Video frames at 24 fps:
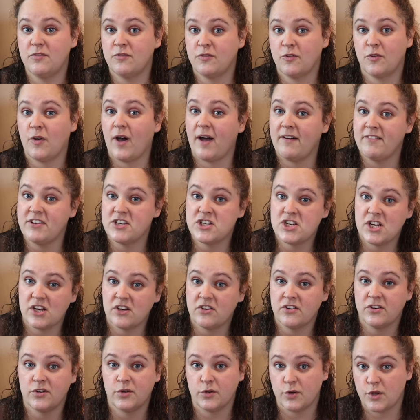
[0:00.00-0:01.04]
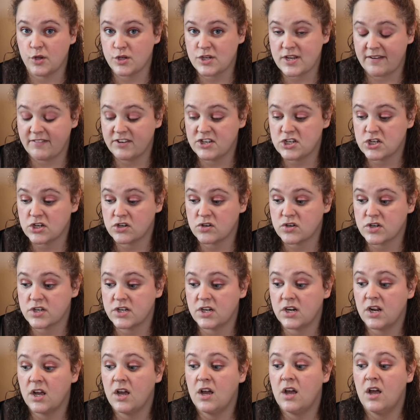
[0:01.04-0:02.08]
for having children or not having
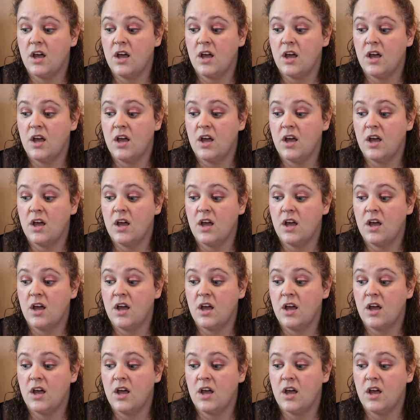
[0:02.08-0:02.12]
children.